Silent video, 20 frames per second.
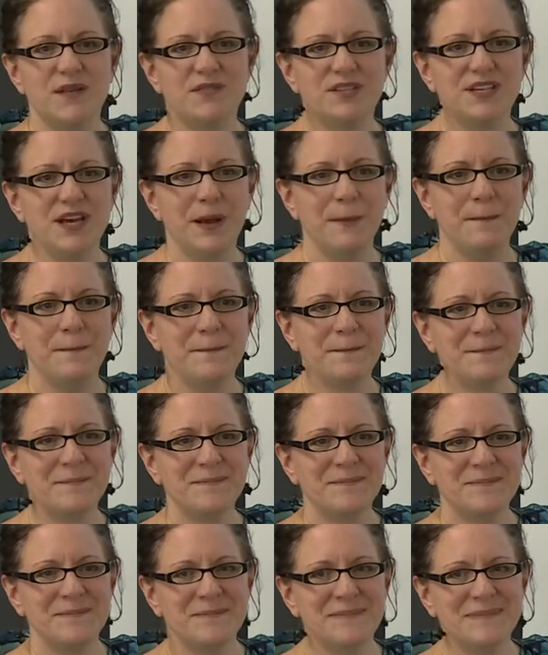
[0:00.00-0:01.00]
of the time
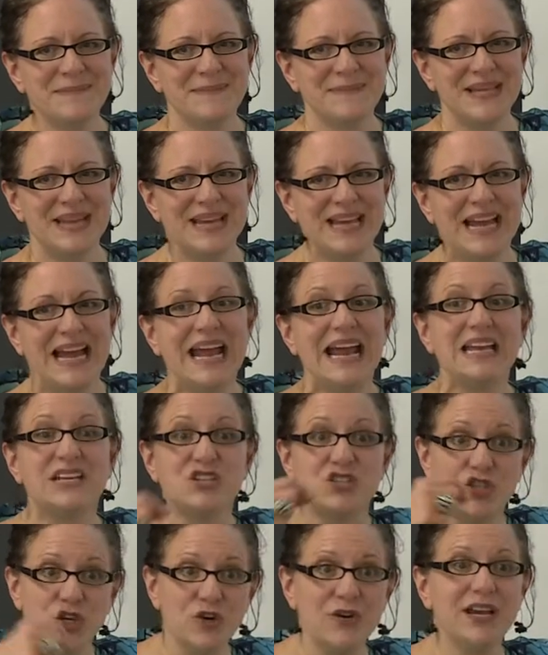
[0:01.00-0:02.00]

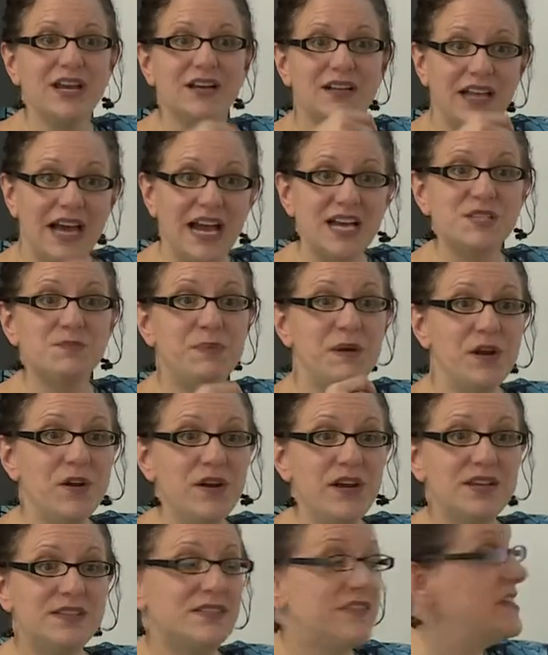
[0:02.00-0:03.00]
during class periods,